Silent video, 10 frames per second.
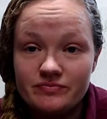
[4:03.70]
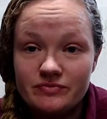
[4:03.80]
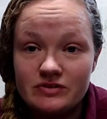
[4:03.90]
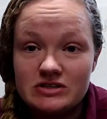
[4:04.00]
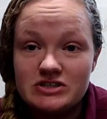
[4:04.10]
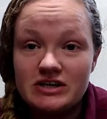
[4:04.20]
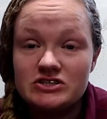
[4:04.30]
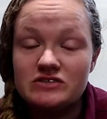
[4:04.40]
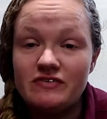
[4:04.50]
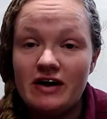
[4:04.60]
to change
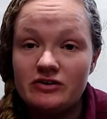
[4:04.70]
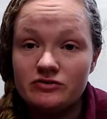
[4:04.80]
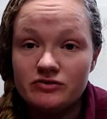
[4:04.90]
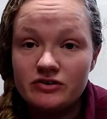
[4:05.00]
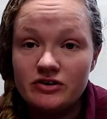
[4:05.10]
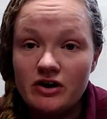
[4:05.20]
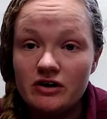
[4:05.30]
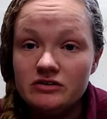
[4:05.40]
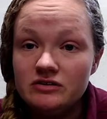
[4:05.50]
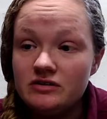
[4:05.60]
the value for the dog.
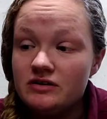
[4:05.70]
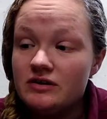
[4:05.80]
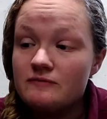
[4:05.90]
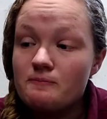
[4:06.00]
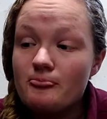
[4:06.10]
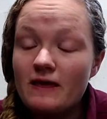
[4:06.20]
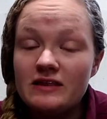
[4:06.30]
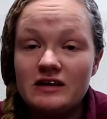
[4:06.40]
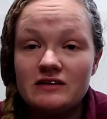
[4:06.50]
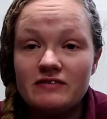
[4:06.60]
And
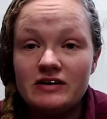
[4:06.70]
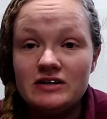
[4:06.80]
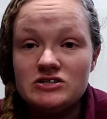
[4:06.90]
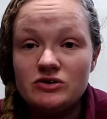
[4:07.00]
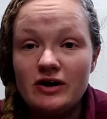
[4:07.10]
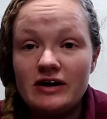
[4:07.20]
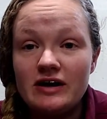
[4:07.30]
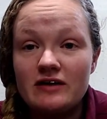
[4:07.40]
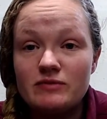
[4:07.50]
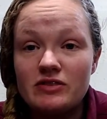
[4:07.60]
then if I need to, I can
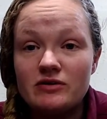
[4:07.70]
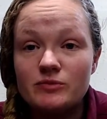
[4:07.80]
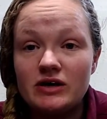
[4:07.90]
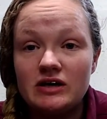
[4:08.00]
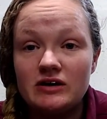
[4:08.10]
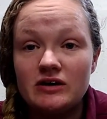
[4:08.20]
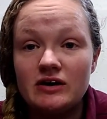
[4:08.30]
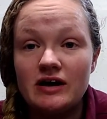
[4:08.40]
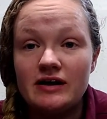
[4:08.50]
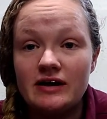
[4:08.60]
have my thumb right here
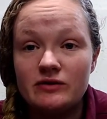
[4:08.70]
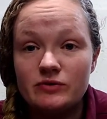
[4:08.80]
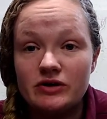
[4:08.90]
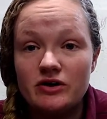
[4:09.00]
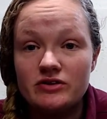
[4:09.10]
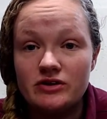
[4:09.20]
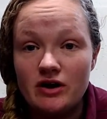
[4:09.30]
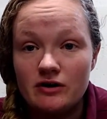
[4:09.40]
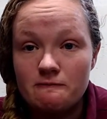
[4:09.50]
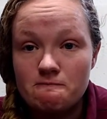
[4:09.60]
and I can recall the dog.
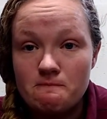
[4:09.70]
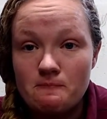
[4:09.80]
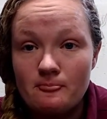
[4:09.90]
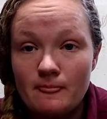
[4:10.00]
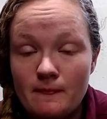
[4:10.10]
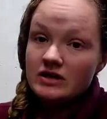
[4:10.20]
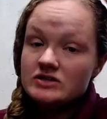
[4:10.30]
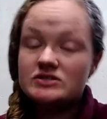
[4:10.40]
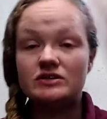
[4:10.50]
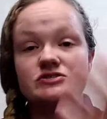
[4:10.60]

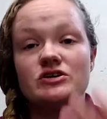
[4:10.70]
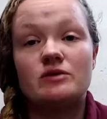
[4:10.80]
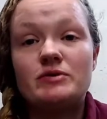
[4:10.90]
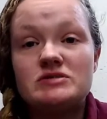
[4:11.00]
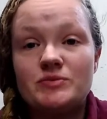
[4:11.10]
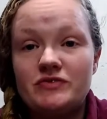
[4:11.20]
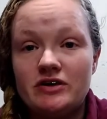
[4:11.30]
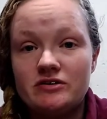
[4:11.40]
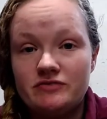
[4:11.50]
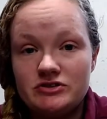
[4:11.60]
So let's talk about some of the other
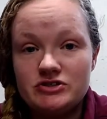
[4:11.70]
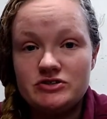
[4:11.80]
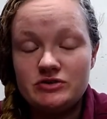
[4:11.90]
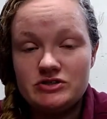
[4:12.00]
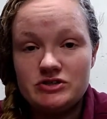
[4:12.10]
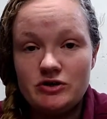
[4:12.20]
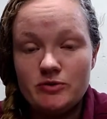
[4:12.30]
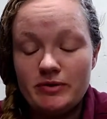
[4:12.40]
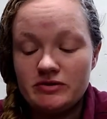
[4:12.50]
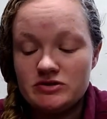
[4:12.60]
features you need to know
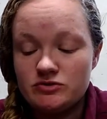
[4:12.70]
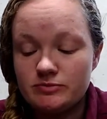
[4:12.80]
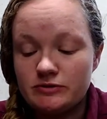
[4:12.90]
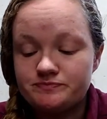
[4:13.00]
about this remote.